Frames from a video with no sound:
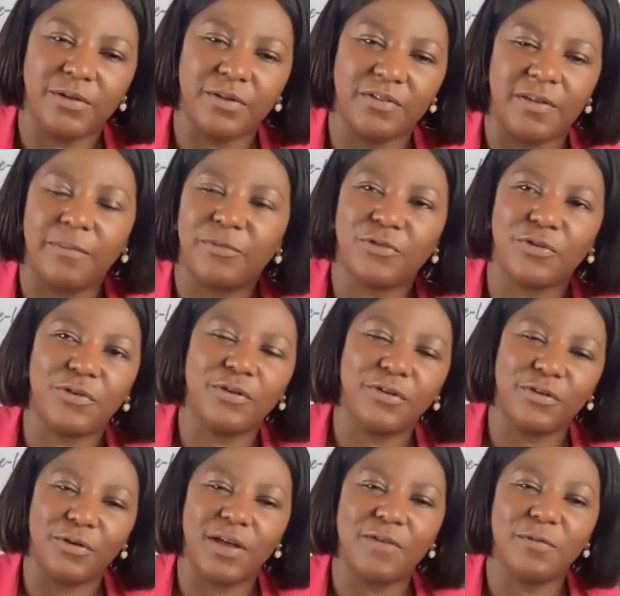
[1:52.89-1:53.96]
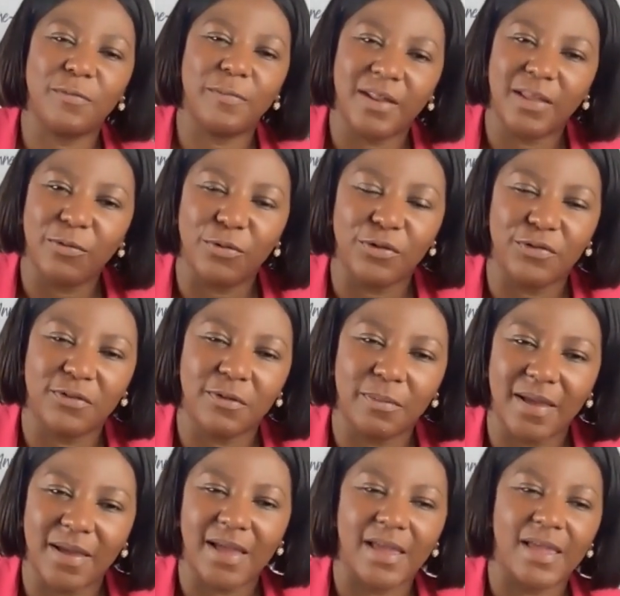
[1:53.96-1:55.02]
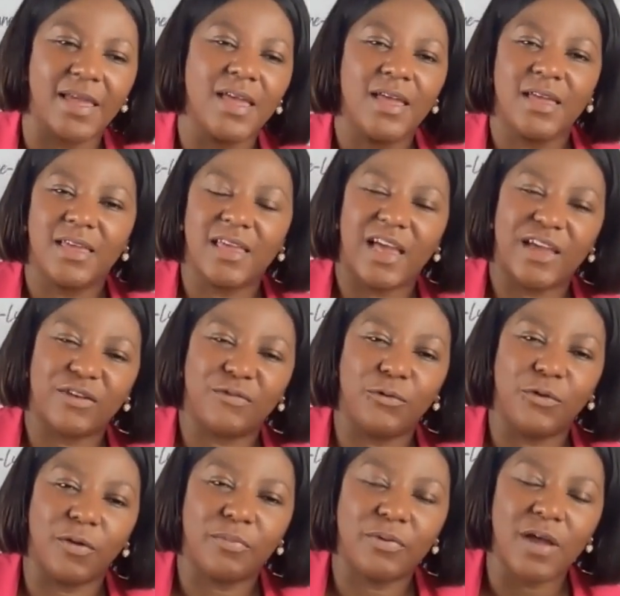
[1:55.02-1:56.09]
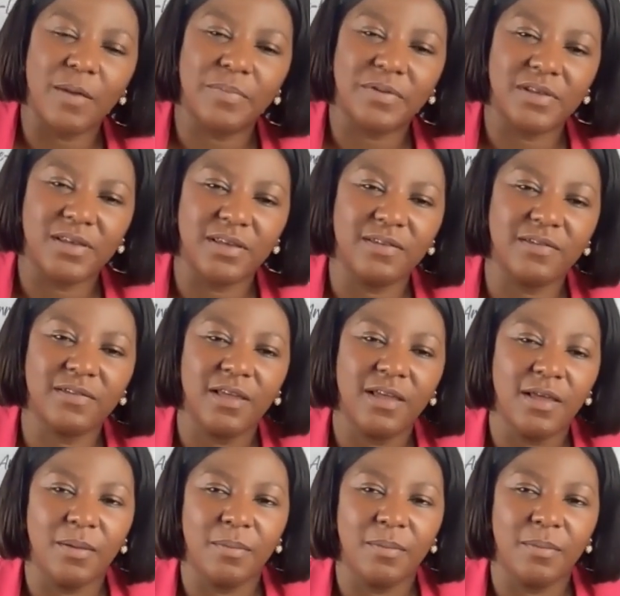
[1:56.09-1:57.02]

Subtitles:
Because I'm sure everybody wants to buy cash flowing properties,